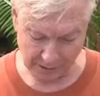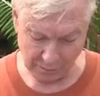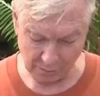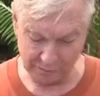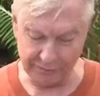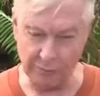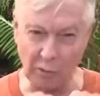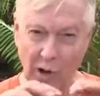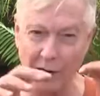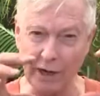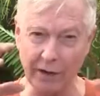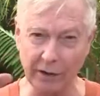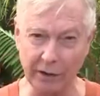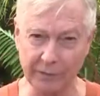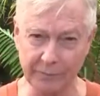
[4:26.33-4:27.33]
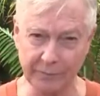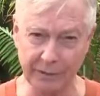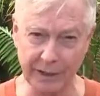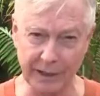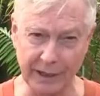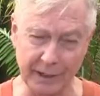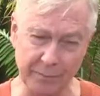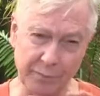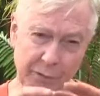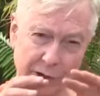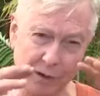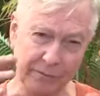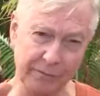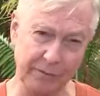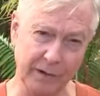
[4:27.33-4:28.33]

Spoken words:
with wire and then putting